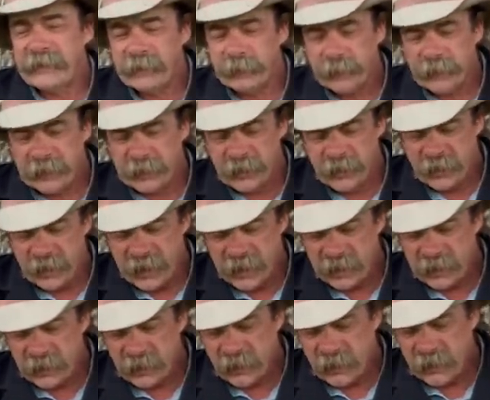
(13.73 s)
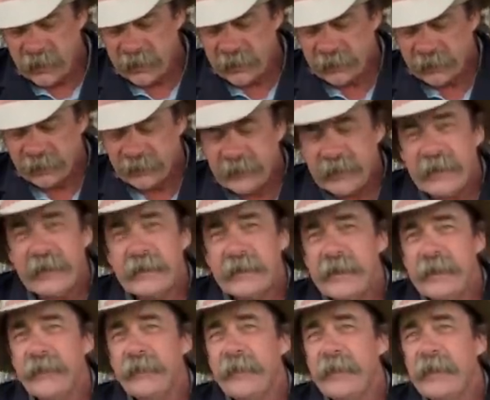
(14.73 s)
but you get RFD
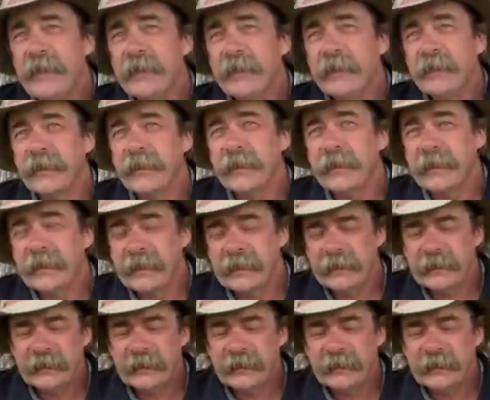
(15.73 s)
TV on, uh,